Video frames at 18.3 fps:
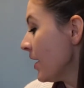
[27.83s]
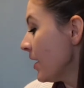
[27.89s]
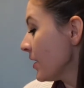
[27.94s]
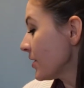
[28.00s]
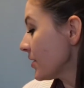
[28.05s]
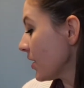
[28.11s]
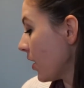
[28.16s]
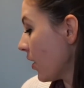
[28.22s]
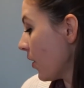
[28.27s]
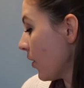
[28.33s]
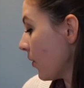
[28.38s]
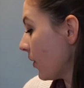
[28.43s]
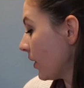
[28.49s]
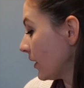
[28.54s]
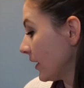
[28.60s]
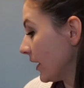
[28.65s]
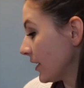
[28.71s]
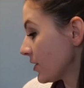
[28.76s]

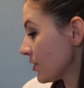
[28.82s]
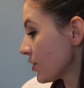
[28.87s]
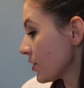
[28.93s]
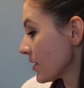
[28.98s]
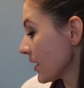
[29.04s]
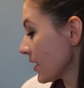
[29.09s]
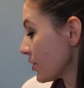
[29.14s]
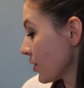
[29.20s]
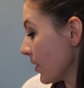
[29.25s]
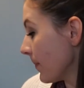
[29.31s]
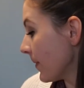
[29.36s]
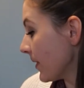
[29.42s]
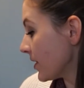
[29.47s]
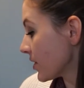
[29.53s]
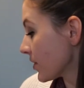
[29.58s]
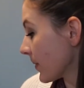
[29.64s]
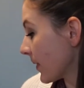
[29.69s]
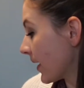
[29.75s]
So let's just like jump
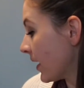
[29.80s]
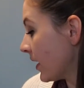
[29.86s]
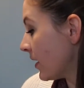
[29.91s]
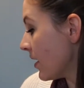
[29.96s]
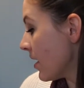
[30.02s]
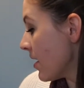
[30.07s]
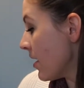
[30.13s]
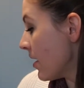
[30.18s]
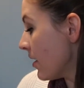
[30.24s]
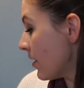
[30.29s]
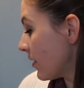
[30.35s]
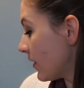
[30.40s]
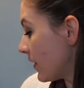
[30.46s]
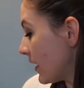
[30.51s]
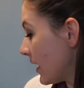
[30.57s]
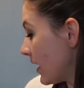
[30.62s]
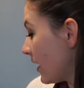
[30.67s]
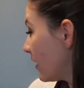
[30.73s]
into it.
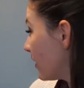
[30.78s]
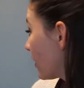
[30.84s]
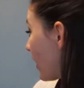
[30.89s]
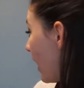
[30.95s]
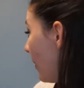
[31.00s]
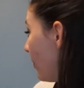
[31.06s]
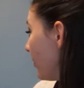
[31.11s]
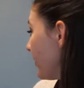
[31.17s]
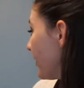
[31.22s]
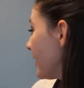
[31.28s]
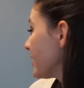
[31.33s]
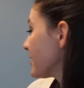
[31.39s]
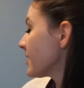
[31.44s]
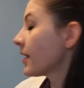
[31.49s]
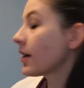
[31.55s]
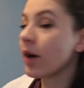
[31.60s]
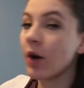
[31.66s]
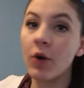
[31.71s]
The couple things
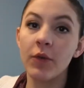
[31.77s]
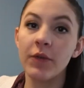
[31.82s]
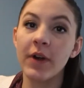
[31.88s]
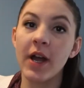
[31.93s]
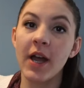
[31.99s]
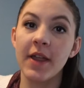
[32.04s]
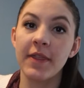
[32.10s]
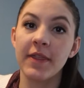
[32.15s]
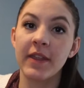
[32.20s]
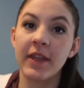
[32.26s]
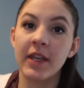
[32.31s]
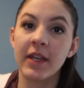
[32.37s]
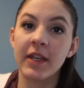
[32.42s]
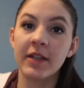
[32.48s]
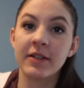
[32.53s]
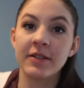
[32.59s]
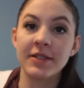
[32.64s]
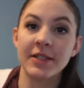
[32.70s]
that are over on
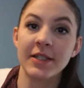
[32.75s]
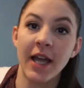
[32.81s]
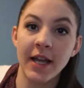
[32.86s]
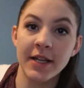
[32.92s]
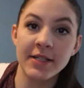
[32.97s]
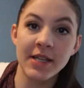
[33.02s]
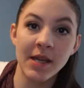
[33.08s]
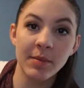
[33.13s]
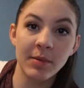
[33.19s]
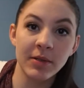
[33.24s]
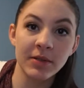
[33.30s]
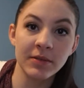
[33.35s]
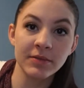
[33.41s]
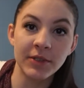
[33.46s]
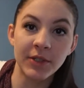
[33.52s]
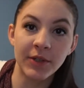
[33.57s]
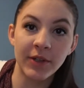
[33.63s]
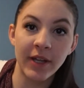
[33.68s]
the side
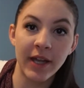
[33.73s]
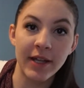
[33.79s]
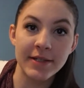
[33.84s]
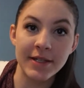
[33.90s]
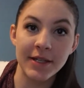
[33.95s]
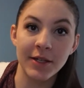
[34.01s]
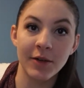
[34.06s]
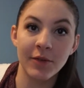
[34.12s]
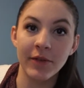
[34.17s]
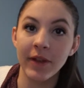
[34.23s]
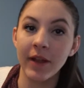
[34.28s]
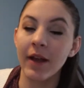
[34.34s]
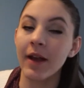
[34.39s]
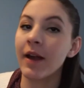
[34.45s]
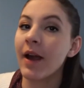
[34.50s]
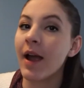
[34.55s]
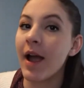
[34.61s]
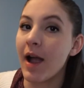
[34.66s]
table, you can kind of see it over
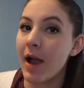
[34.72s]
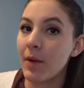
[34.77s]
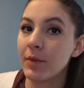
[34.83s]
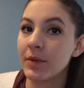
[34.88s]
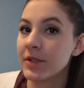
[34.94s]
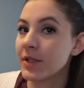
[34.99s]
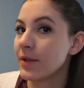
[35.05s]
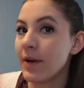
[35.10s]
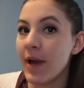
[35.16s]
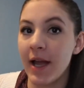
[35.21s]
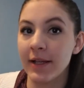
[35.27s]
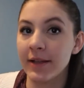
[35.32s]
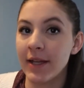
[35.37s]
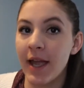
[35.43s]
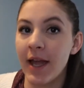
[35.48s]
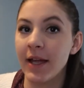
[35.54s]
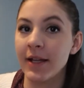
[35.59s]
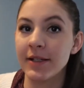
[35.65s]
there, I will do at
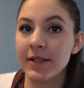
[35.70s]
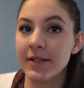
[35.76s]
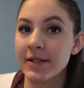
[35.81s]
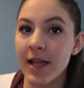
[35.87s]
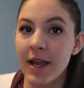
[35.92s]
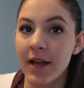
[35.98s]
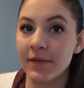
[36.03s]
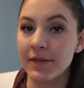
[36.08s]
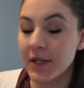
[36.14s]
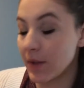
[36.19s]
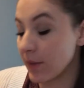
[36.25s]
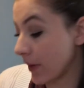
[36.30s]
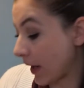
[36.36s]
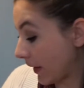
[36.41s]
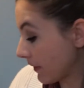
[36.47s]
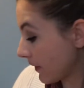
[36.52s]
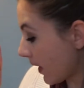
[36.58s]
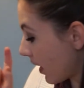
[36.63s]
the end because I have to go
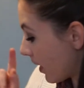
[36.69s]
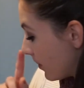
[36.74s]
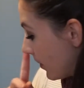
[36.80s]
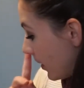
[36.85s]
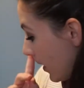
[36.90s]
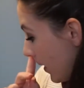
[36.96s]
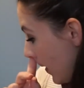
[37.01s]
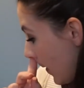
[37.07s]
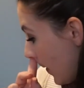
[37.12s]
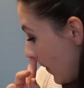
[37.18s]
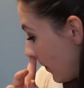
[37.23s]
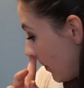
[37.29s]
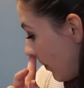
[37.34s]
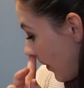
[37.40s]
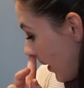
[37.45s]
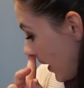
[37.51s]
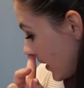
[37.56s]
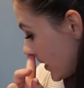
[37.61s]
get them.
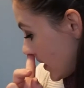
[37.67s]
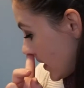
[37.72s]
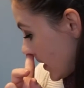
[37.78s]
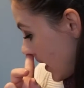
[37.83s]
But